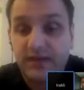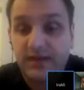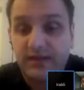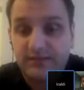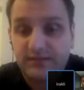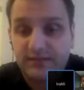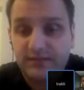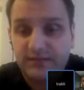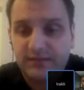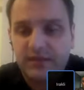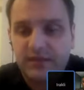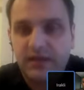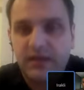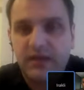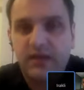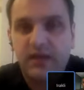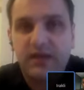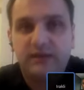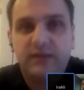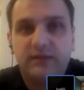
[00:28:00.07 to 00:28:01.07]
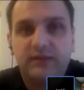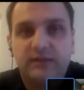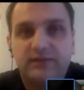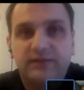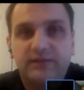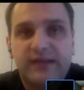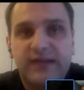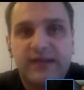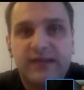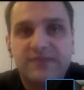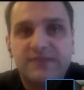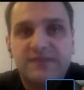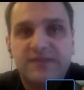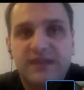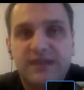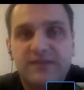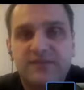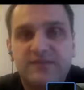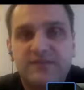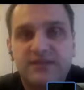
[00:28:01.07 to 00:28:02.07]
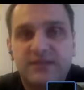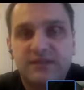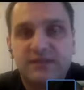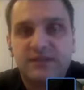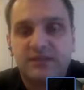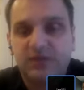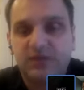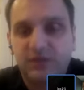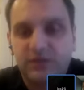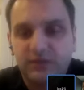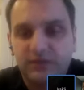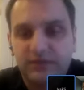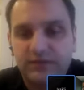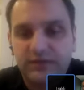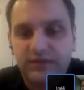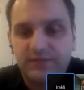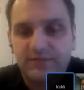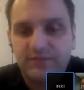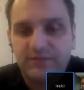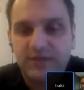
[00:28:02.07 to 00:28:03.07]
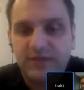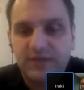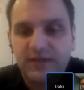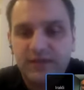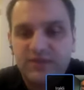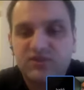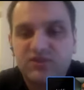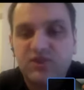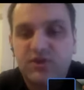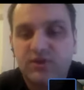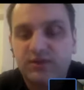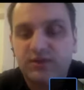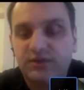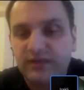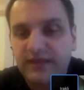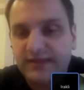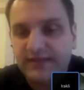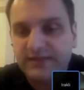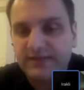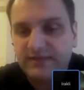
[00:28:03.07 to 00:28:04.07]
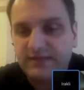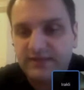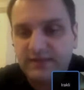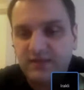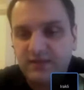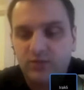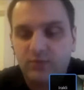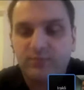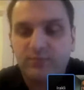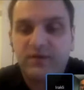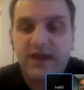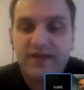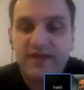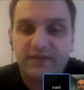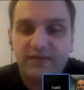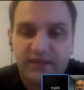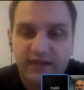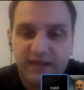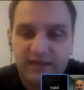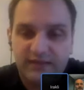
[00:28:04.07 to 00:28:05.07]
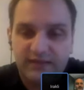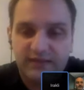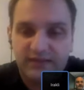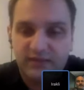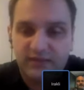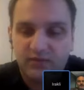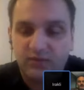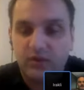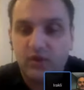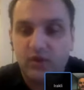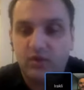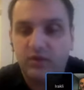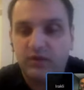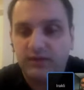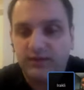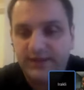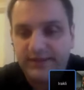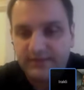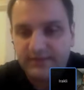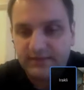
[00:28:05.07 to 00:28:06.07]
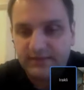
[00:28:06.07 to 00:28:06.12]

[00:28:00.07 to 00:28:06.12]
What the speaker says: ID. A lot of times I have seen it called external ID or private ID or local ID.